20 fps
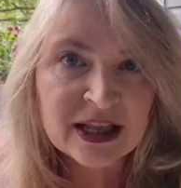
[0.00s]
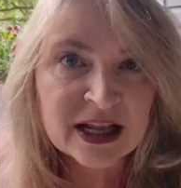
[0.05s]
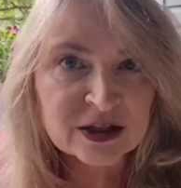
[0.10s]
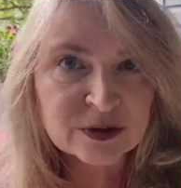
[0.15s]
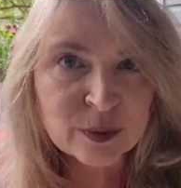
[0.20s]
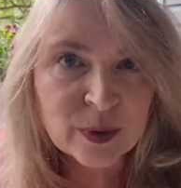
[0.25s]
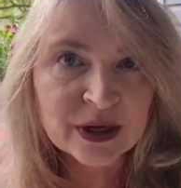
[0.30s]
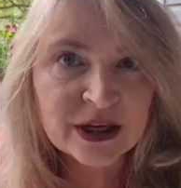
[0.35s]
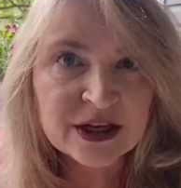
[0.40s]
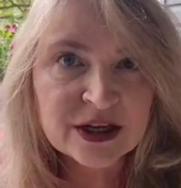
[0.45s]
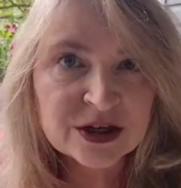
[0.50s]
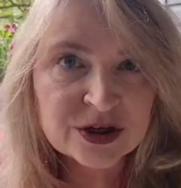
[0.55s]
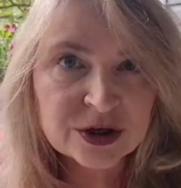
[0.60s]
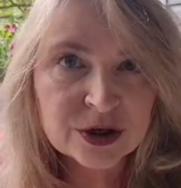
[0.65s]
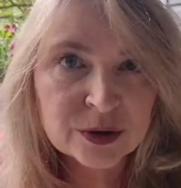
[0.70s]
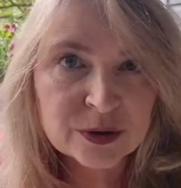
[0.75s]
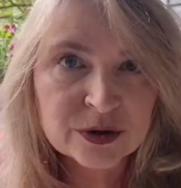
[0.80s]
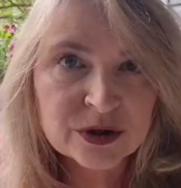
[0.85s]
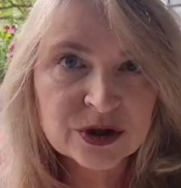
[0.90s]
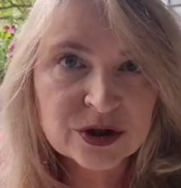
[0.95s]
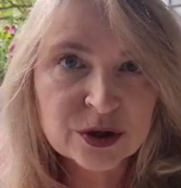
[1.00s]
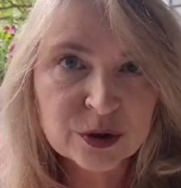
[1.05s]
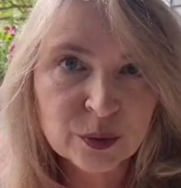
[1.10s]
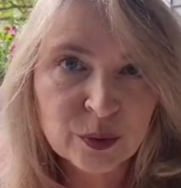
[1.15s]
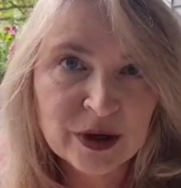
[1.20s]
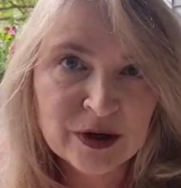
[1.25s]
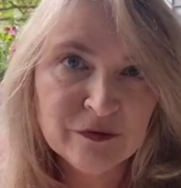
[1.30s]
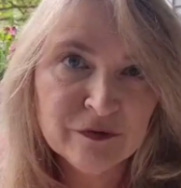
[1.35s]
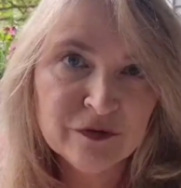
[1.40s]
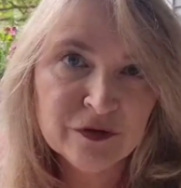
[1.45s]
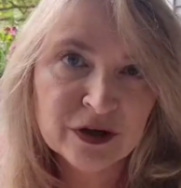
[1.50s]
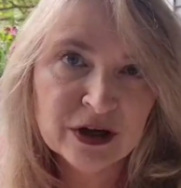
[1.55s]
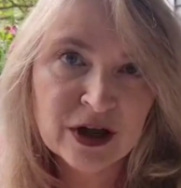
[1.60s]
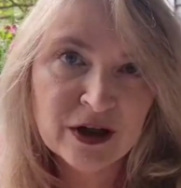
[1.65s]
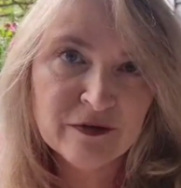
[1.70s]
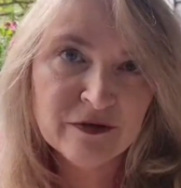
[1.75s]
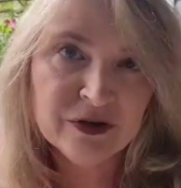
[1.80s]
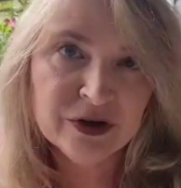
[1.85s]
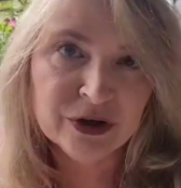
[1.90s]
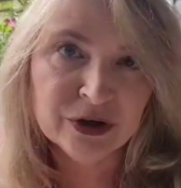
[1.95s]
That's why he chose to run for
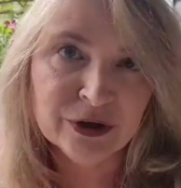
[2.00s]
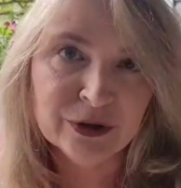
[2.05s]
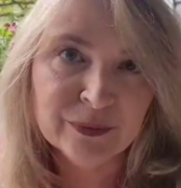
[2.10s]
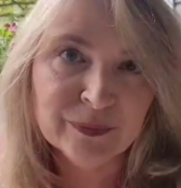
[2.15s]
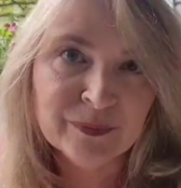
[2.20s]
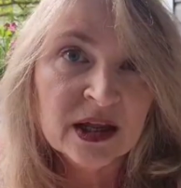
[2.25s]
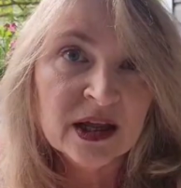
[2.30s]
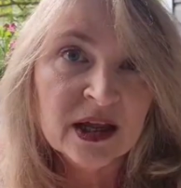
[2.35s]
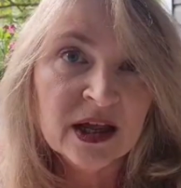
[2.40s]
governor.